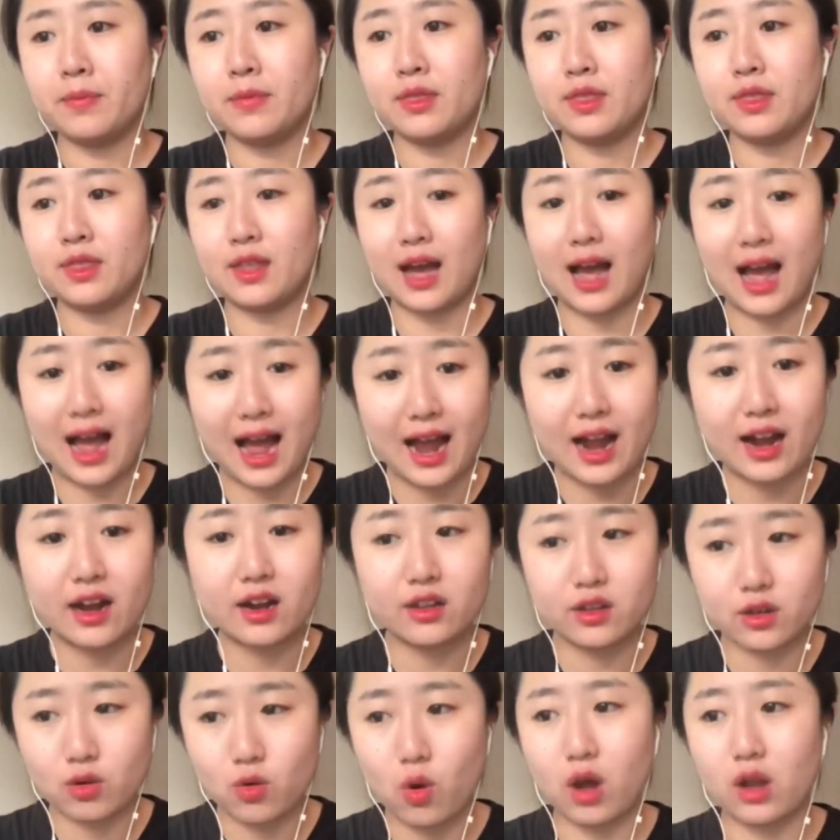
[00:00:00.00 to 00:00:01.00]
the higher
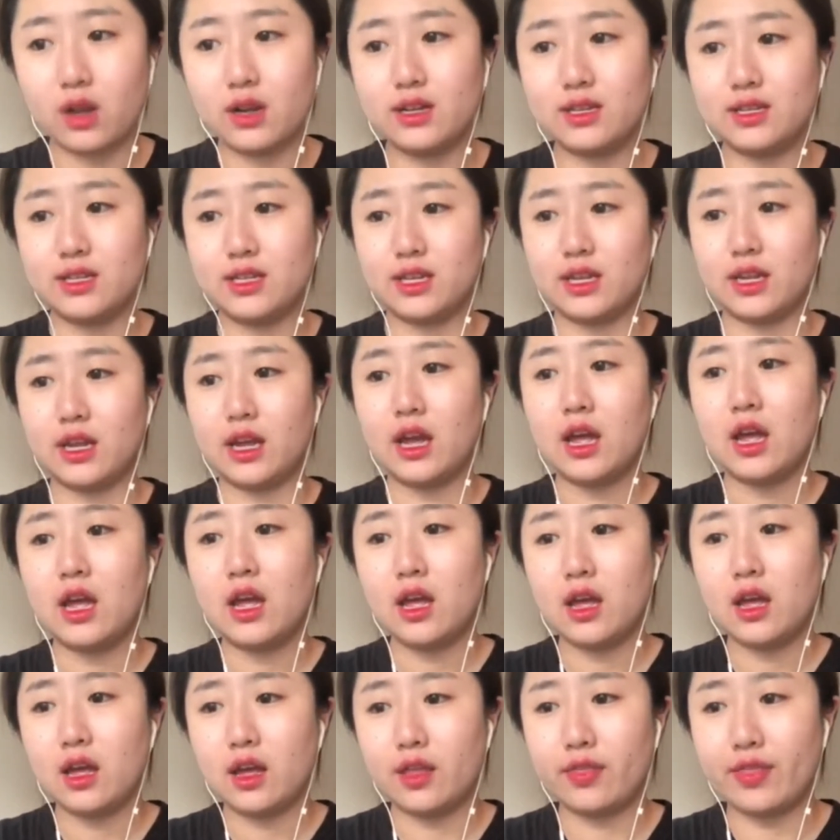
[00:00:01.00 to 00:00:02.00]
the quality
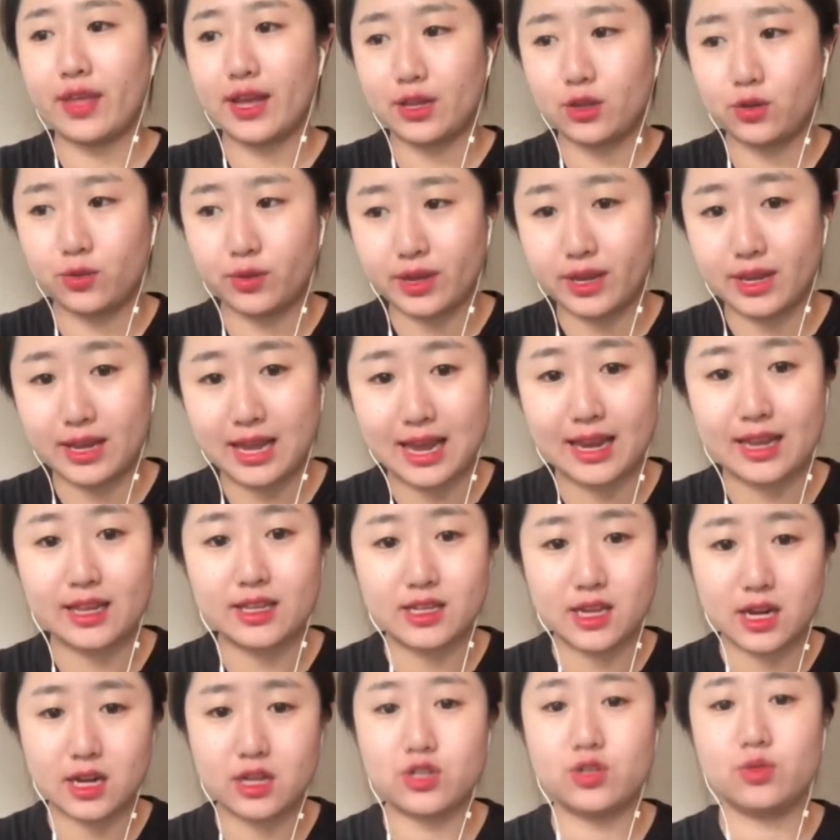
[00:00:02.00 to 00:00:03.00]
that you get in
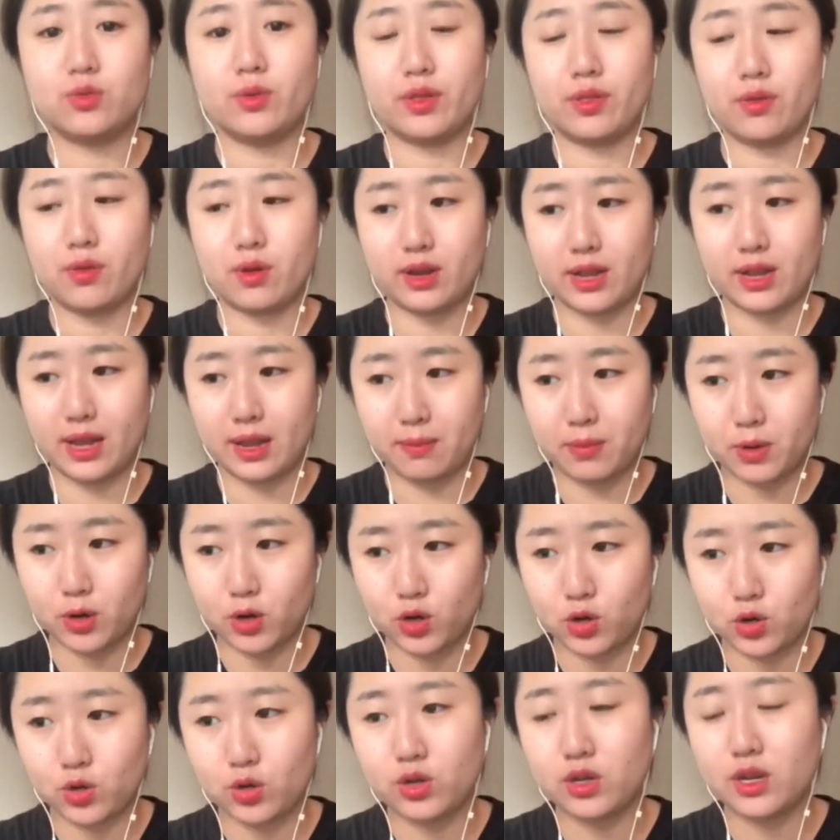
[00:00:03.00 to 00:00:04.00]
touch with your
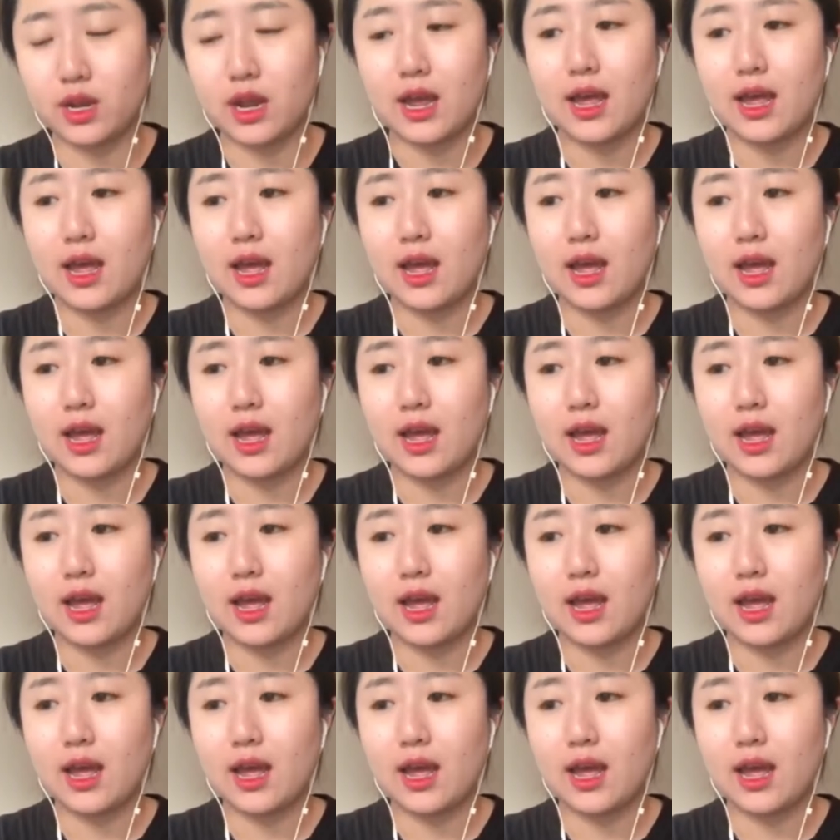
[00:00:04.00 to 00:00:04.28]
neighborhood,